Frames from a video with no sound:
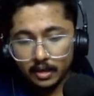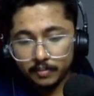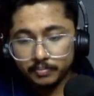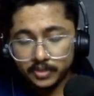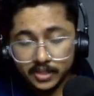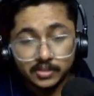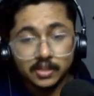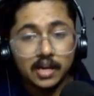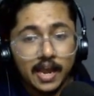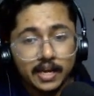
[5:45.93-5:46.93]
since the
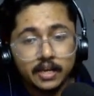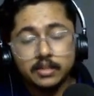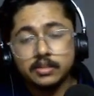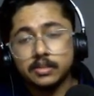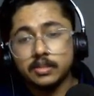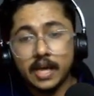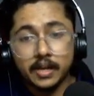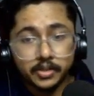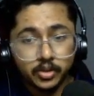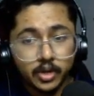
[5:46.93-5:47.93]
client's
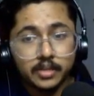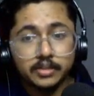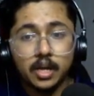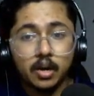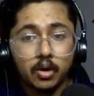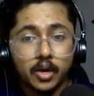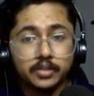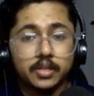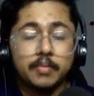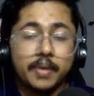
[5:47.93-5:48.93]
target audience are
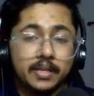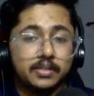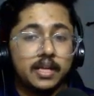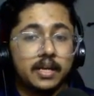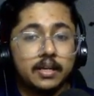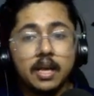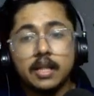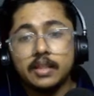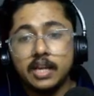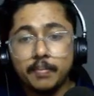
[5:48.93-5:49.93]
lawyers, it means that
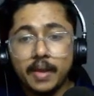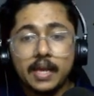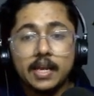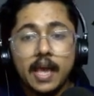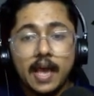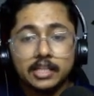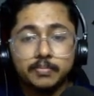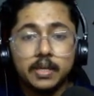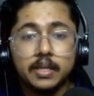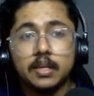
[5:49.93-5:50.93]
the demand has
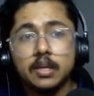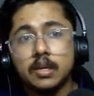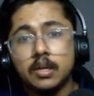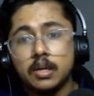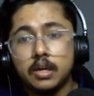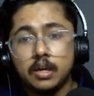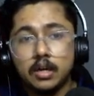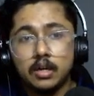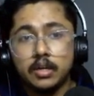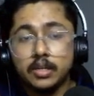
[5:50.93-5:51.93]
been
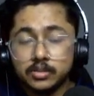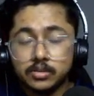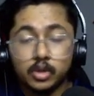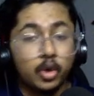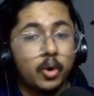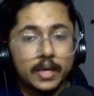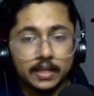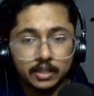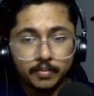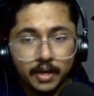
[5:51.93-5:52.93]
is growing
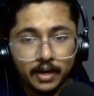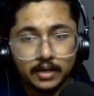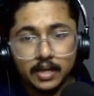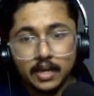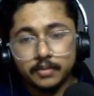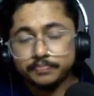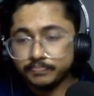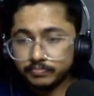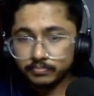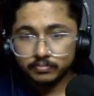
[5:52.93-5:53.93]
in the market, and
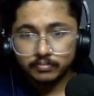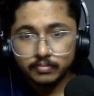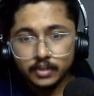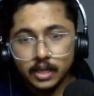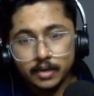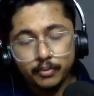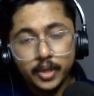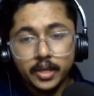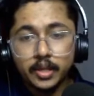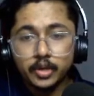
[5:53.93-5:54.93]
we
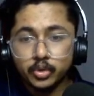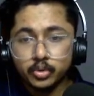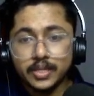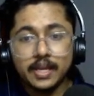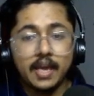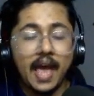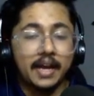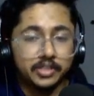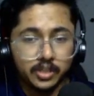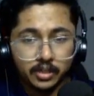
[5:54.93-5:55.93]
need to take
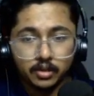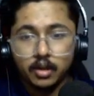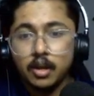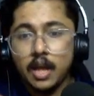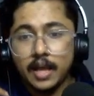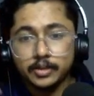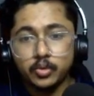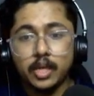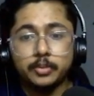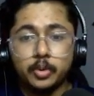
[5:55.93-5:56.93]
action as
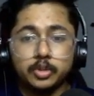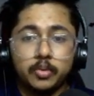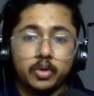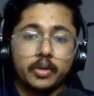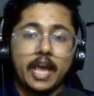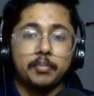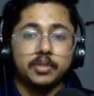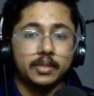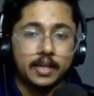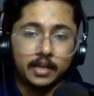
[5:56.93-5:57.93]
soon as possible to
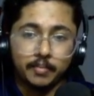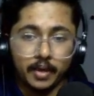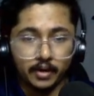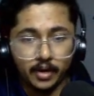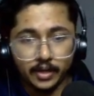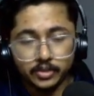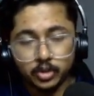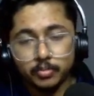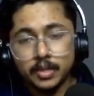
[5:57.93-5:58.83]
capture that demand, right? So